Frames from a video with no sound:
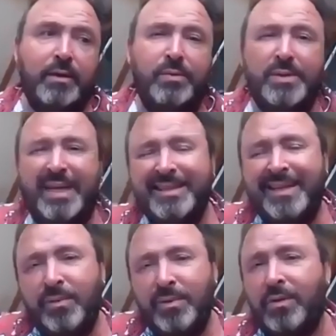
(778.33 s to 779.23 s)
Of course, that
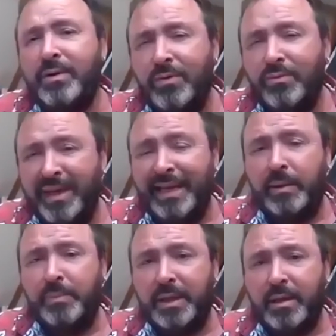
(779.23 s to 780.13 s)
no longer
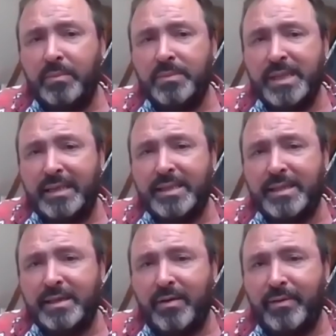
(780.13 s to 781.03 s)
really becomes
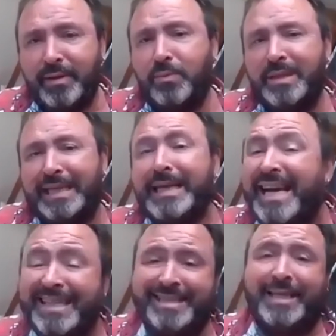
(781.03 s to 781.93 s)
necessary. The word
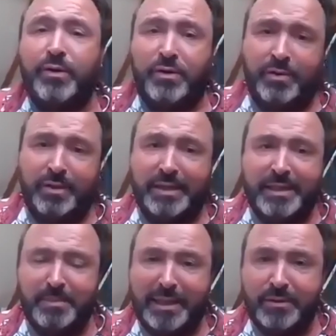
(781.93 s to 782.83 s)
asynchronous
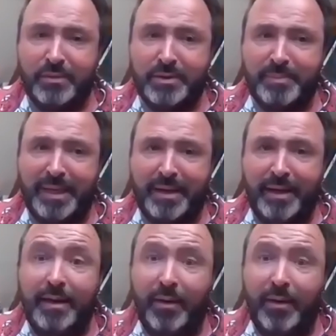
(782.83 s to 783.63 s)
is being talked about a